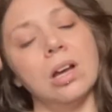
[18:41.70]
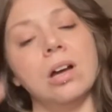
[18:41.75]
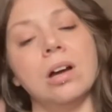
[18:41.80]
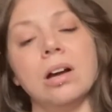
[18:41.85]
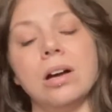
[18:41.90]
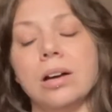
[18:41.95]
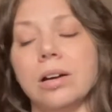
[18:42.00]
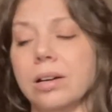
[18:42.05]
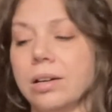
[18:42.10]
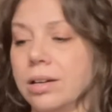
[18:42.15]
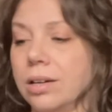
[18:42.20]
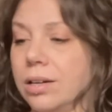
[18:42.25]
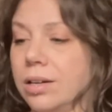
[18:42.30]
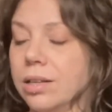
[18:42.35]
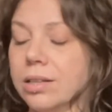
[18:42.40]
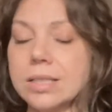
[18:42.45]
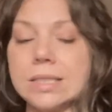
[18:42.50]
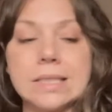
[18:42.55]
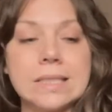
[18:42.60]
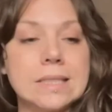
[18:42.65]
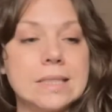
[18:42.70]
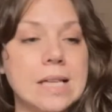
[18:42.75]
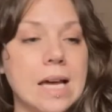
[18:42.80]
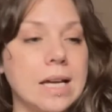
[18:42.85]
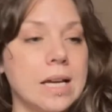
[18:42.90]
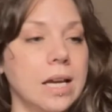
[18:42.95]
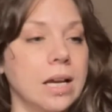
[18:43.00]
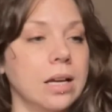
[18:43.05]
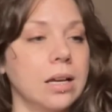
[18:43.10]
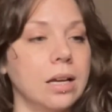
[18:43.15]
The
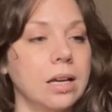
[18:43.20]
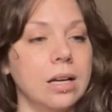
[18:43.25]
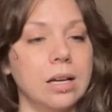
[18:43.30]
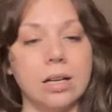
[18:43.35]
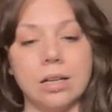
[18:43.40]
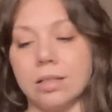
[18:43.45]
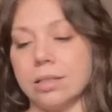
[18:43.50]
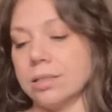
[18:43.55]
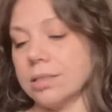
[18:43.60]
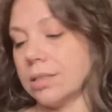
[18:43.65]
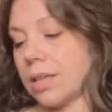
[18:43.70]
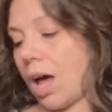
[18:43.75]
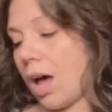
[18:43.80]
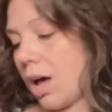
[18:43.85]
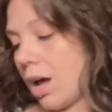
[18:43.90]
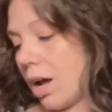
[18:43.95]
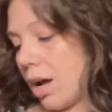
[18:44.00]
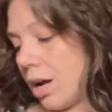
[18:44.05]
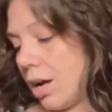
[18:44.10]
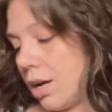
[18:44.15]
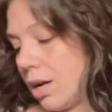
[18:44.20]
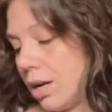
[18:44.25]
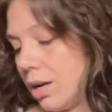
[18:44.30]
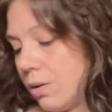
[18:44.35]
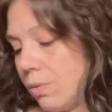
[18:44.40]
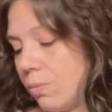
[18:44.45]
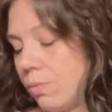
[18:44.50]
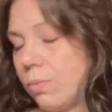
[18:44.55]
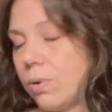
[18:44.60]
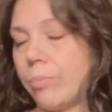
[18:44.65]
second sock
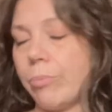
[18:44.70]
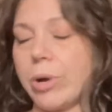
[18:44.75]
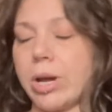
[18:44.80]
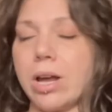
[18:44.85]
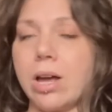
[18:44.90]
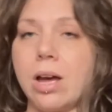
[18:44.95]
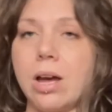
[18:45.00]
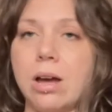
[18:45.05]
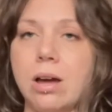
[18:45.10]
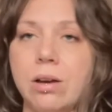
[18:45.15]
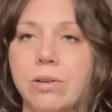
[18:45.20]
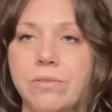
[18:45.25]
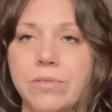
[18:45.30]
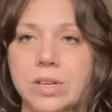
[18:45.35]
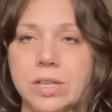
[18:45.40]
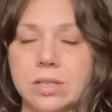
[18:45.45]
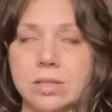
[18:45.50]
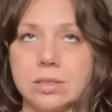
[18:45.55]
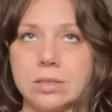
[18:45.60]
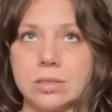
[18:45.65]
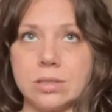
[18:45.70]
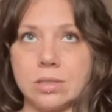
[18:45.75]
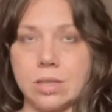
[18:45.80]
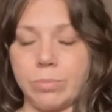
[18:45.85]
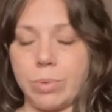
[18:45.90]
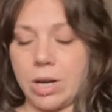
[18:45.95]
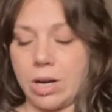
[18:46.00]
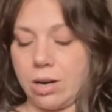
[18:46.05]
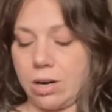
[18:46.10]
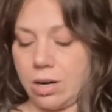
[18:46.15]
whip I have is a
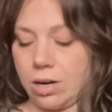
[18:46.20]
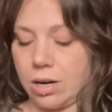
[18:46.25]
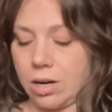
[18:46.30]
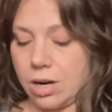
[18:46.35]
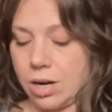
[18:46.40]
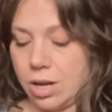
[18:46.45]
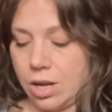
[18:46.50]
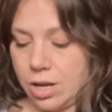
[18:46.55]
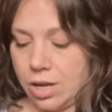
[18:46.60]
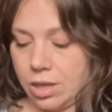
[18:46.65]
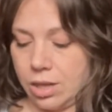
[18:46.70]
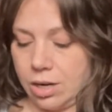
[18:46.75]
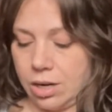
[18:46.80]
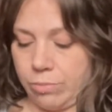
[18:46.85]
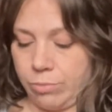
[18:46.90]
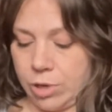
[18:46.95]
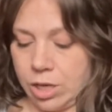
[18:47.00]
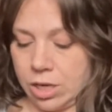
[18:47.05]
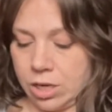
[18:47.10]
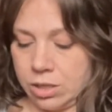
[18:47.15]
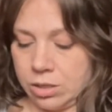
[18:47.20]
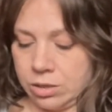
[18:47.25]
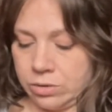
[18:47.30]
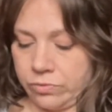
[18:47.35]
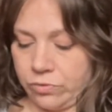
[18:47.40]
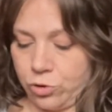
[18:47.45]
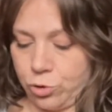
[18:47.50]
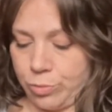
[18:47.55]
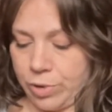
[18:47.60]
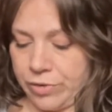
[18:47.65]
pair that I'm making
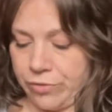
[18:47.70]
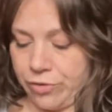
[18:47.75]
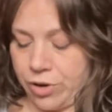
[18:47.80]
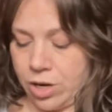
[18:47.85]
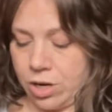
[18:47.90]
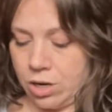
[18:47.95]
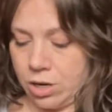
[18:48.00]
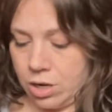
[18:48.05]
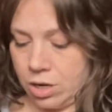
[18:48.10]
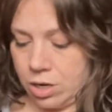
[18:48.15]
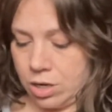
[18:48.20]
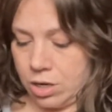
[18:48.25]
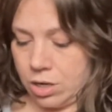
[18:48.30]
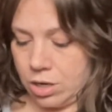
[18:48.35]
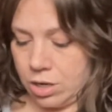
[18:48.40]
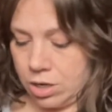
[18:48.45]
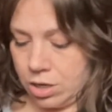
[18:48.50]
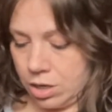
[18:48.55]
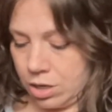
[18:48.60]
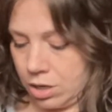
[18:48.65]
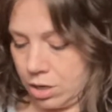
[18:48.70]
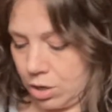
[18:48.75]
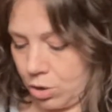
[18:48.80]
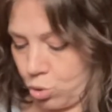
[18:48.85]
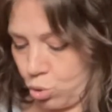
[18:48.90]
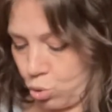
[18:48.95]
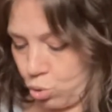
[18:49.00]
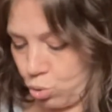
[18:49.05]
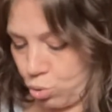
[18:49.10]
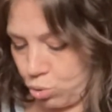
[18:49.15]
for my friend
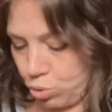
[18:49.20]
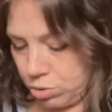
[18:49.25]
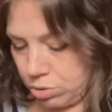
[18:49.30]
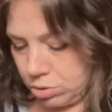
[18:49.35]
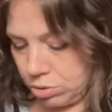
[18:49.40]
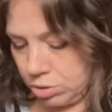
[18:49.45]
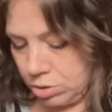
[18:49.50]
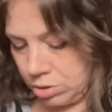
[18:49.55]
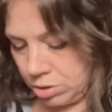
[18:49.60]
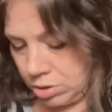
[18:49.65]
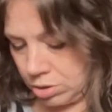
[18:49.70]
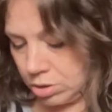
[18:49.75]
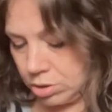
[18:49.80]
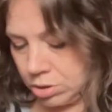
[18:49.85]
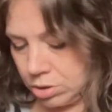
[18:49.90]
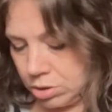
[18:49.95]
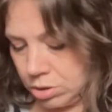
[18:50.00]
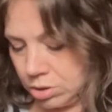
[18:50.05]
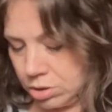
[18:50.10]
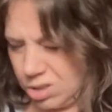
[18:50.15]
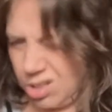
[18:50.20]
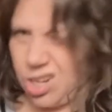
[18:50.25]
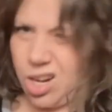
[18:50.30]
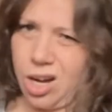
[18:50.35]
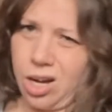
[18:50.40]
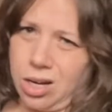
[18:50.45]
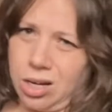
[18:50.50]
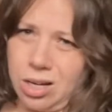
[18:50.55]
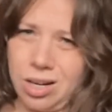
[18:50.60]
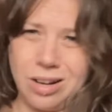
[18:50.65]
Nicole.
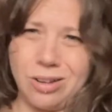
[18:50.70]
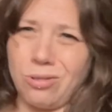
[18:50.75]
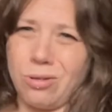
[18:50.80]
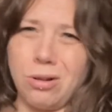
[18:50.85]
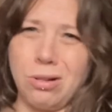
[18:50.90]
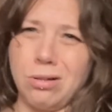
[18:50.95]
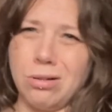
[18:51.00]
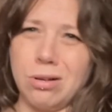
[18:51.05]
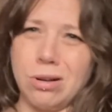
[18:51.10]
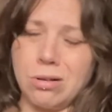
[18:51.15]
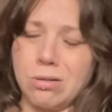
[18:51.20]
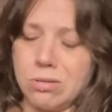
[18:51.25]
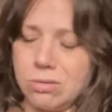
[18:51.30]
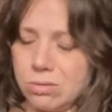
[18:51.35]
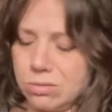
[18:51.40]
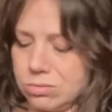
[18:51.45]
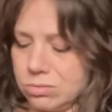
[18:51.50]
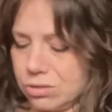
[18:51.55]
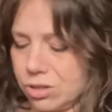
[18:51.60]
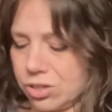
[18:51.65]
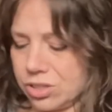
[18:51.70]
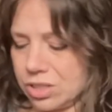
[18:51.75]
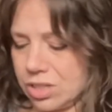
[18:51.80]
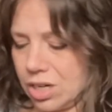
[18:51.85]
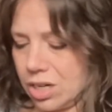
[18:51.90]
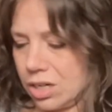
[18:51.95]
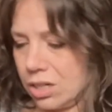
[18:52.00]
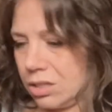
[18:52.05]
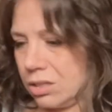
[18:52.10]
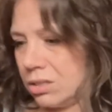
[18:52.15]
Nick. I don't call her Nicole. She's
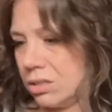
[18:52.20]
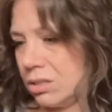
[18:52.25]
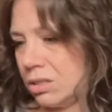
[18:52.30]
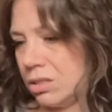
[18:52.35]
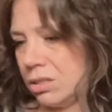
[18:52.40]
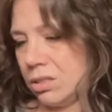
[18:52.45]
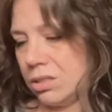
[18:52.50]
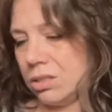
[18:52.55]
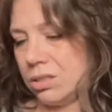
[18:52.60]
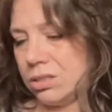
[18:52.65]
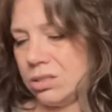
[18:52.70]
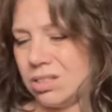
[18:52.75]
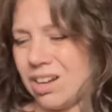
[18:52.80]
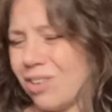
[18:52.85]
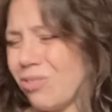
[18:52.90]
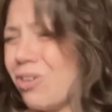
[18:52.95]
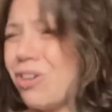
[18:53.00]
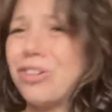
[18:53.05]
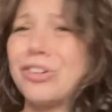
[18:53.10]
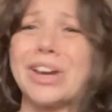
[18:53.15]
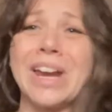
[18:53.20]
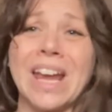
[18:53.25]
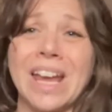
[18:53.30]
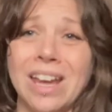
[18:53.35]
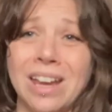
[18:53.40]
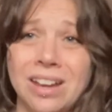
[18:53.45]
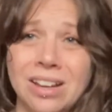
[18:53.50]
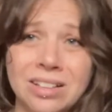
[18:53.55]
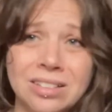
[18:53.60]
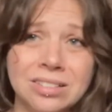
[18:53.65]
Nick. I don't call her
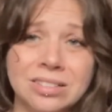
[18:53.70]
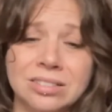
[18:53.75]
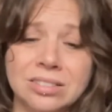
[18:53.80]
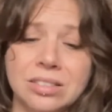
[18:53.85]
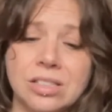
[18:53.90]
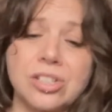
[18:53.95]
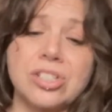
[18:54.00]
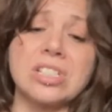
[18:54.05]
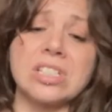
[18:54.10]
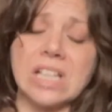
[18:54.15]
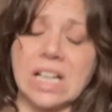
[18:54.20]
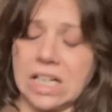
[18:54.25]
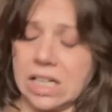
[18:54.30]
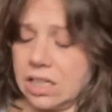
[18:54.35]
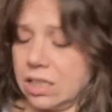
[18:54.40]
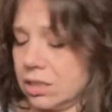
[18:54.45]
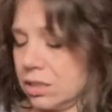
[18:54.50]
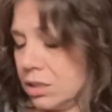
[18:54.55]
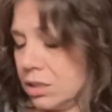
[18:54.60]
Nikki. She's Nick.